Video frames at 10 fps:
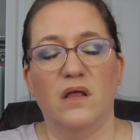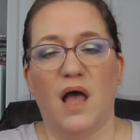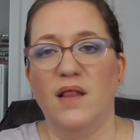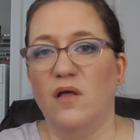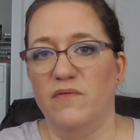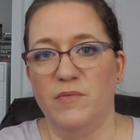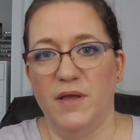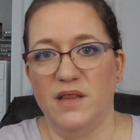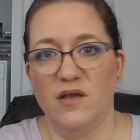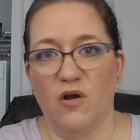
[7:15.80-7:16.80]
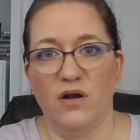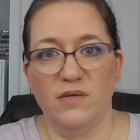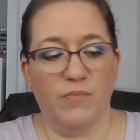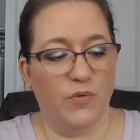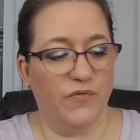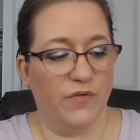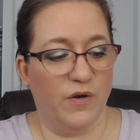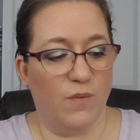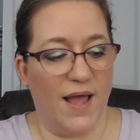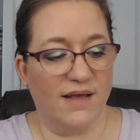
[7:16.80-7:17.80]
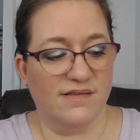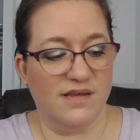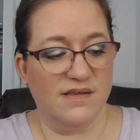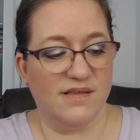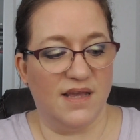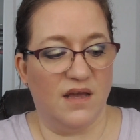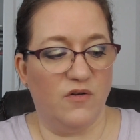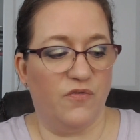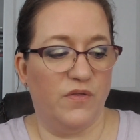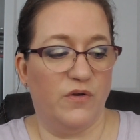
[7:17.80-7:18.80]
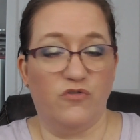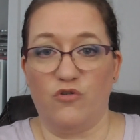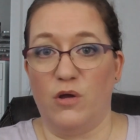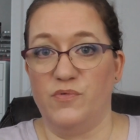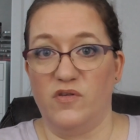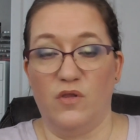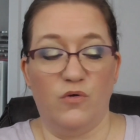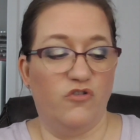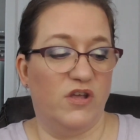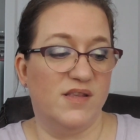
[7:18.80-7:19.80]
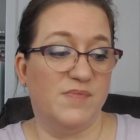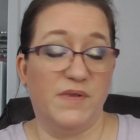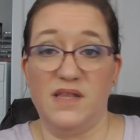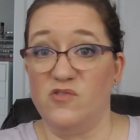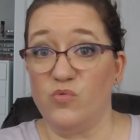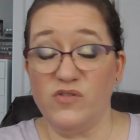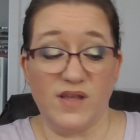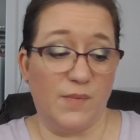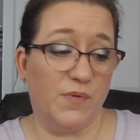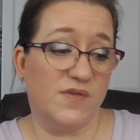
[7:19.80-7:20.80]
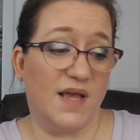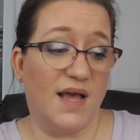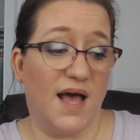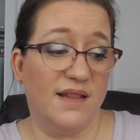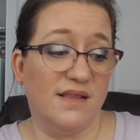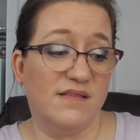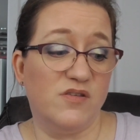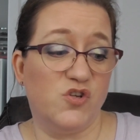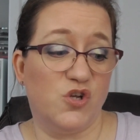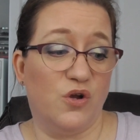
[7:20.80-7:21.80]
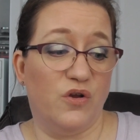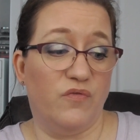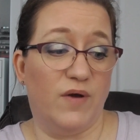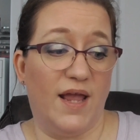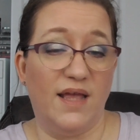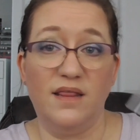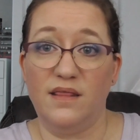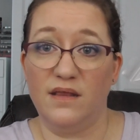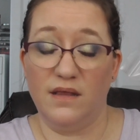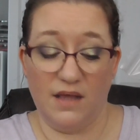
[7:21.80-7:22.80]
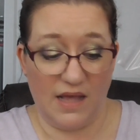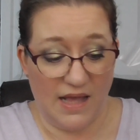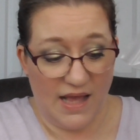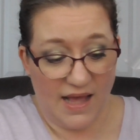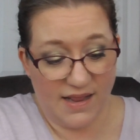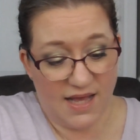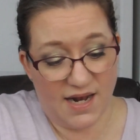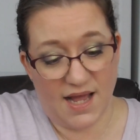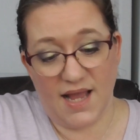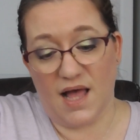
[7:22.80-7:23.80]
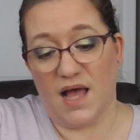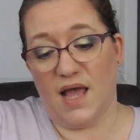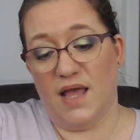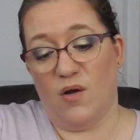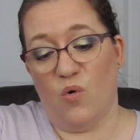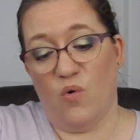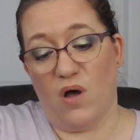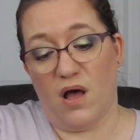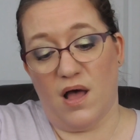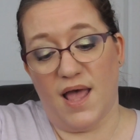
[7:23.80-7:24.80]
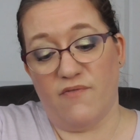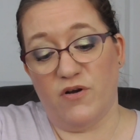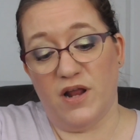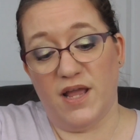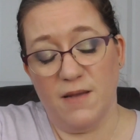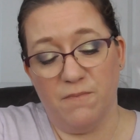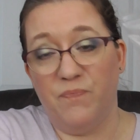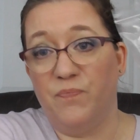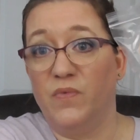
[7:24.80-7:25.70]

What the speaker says: I love the Bathing Garden, both for their waxes and for their scrubs and lotions, but these were samples I got. This is Sugared Wraith, and then I got Evernight